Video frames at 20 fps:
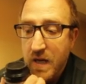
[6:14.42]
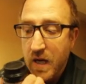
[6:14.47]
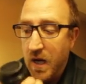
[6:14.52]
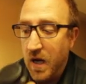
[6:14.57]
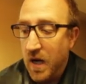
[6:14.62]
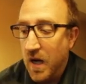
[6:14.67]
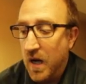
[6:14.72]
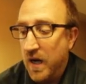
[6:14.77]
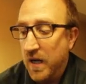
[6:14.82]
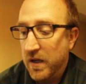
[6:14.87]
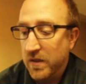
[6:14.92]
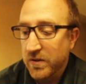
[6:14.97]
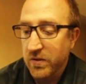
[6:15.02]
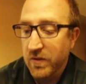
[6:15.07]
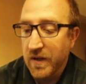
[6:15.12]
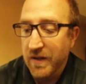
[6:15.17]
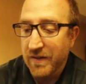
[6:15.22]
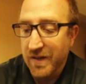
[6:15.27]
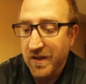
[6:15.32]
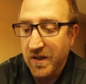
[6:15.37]
I
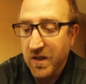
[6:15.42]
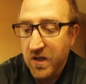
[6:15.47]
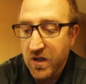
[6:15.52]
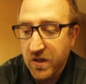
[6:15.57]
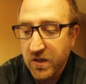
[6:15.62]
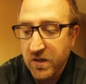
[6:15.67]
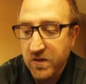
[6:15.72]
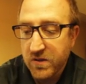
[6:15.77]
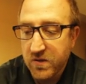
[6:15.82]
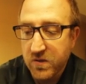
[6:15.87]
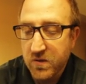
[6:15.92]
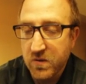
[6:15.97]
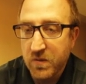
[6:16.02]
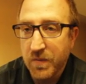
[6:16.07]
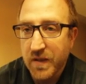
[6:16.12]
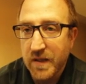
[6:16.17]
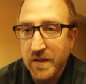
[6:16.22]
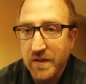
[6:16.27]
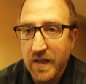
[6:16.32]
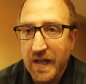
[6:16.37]
also have a longer
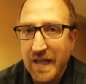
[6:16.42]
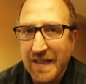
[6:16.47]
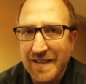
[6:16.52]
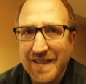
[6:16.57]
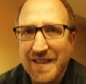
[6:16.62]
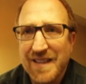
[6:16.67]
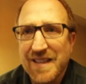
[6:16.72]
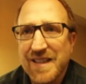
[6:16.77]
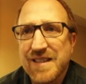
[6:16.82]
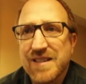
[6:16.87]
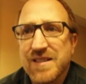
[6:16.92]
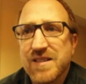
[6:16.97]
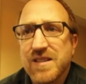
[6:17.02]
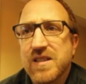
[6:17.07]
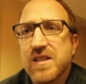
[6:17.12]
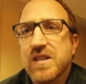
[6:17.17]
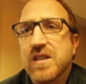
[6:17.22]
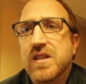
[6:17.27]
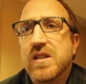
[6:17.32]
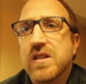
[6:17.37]
zoom that's 18
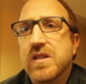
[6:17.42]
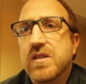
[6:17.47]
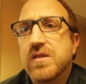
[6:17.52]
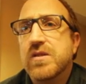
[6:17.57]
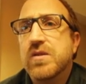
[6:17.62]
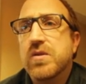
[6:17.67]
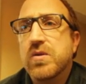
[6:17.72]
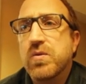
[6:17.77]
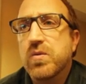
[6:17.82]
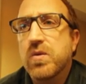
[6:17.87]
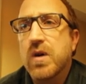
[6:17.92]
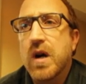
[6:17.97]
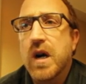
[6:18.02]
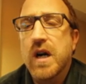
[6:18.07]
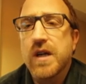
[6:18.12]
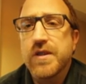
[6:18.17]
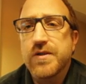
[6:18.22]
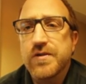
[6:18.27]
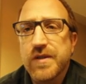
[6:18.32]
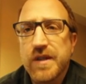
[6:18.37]
to
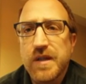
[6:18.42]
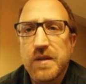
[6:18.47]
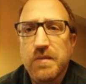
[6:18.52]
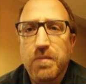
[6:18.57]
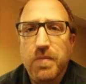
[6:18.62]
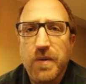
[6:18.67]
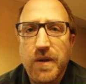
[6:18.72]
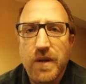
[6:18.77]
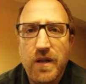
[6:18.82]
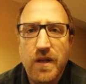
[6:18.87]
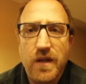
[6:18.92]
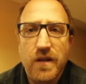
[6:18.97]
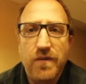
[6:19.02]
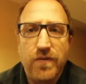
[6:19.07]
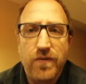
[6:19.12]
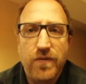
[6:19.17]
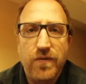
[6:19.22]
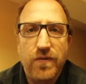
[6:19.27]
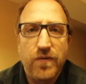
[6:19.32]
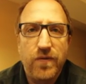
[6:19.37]
200, but
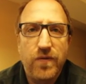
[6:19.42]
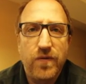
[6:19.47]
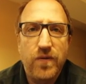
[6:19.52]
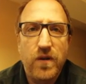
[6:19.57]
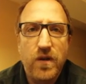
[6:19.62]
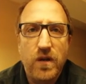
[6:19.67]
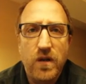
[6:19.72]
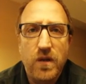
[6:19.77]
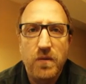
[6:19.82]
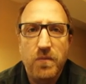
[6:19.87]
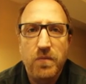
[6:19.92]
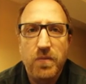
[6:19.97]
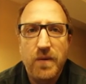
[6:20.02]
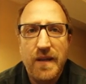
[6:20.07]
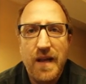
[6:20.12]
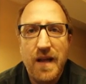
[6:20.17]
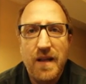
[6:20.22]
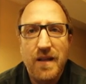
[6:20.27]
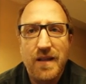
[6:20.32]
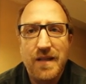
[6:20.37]

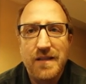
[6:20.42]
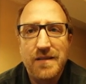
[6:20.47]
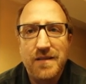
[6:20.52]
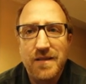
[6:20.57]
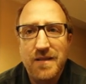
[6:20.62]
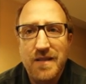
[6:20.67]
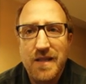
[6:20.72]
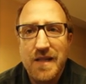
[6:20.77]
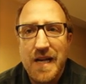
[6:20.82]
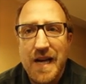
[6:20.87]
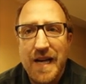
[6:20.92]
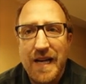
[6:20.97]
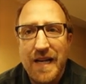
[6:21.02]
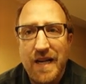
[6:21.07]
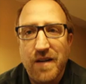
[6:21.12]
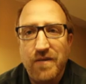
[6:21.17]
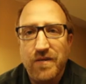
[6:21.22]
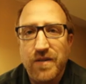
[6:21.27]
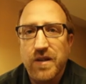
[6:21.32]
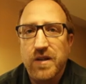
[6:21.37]
that lens is a lot
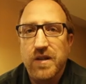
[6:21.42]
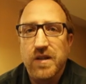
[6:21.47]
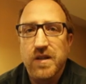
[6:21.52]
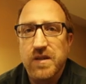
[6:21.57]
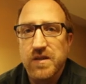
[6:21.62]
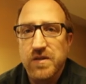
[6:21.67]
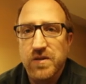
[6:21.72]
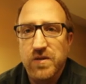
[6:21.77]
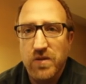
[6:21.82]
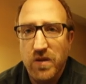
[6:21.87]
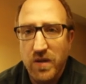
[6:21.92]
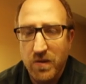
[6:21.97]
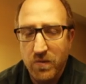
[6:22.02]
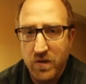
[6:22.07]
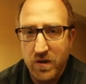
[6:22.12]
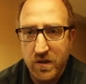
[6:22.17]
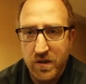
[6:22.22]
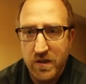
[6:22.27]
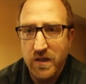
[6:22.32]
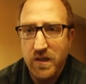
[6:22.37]
heavier, and so I
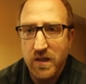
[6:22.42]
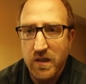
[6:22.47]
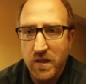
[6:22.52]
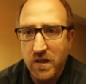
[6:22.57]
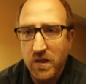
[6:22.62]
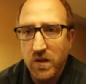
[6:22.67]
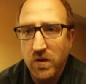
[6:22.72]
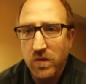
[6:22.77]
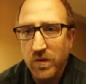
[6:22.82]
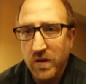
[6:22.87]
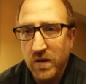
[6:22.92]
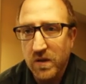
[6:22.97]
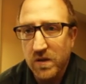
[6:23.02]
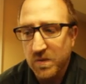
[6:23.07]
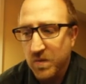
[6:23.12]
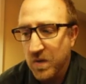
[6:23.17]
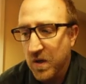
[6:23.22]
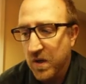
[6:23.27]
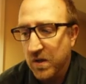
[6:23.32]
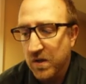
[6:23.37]
wanted to go with the
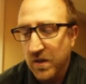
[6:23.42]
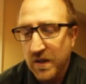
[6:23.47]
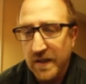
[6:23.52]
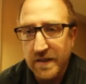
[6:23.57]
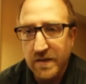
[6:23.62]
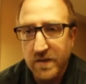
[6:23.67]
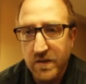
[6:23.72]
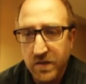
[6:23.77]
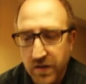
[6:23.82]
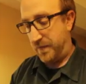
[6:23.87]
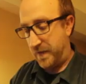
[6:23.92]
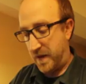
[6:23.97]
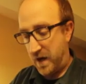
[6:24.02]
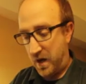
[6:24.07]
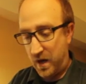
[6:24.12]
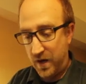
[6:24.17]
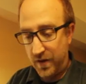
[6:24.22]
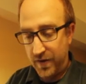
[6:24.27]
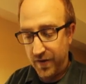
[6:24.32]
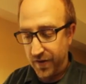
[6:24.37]
smaller lens.
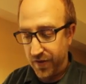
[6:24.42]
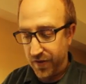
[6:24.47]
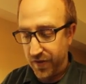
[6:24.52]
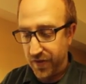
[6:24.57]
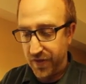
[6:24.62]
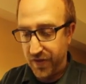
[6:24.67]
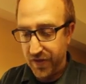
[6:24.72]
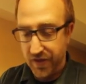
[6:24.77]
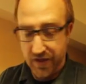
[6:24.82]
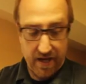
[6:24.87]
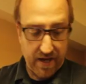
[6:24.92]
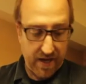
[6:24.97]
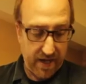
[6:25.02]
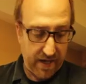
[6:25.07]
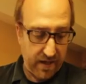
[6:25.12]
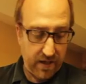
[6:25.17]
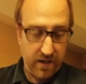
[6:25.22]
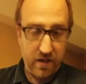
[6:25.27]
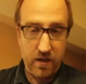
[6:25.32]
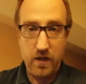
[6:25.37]
The other
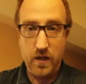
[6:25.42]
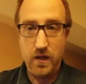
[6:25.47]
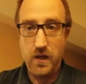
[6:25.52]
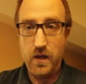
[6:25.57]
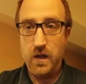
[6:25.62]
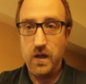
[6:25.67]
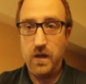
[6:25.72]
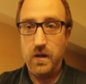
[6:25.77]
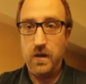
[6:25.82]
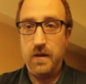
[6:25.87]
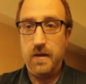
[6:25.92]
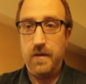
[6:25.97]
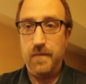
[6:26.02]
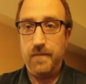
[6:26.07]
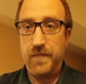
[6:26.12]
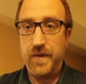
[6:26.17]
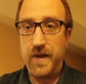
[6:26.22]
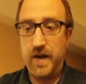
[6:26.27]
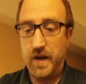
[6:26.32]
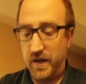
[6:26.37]
thing
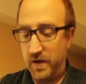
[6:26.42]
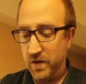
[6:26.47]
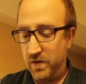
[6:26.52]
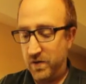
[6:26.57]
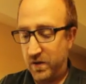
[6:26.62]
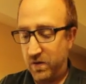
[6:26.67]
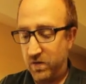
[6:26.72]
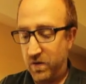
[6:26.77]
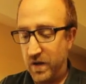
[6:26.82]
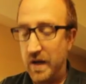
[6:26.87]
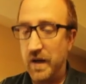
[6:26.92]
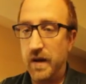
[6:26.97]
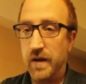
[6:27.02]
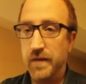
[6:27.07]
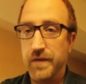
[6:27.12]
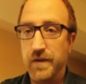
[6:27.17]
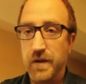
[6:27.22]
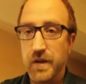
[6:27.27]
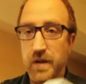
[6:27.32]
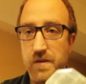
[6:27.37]
that I use quite
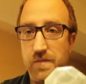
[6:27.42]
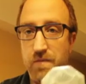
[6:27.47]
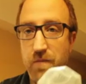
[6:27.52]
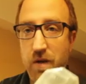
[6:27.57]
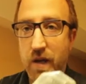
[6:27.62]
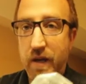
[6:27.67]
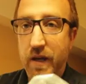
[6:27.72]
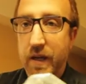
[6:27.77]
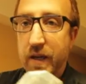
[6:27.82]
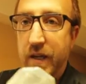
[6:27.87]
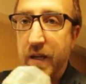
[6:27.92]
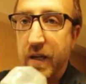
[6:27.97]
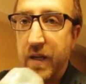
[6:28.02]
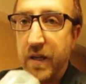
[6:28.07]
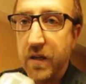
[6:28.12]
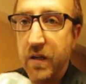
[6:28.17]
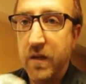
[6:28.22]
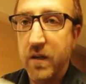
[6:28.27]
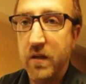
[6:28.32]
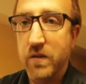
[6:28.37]
often is my
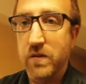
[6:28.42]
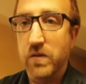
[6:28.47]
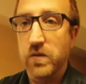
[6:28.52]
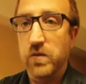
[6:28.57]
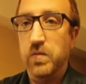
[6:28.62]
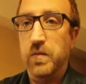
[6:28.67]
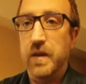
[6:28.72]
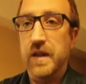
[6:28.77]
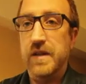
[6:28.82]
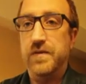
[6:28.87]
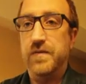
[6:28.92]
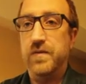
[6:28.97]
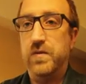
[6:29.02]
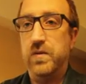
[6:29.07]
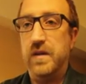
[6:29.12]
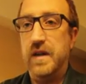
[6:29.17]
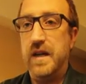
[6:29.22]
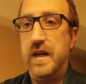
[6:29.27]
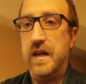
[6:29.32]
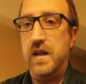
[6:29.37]
Zoom
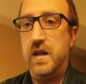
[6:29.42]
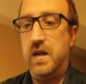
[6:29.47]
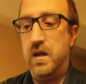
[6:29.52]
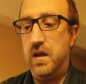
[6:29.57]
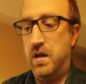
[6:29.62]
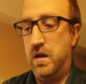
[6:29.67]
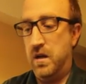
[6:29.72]
H4n,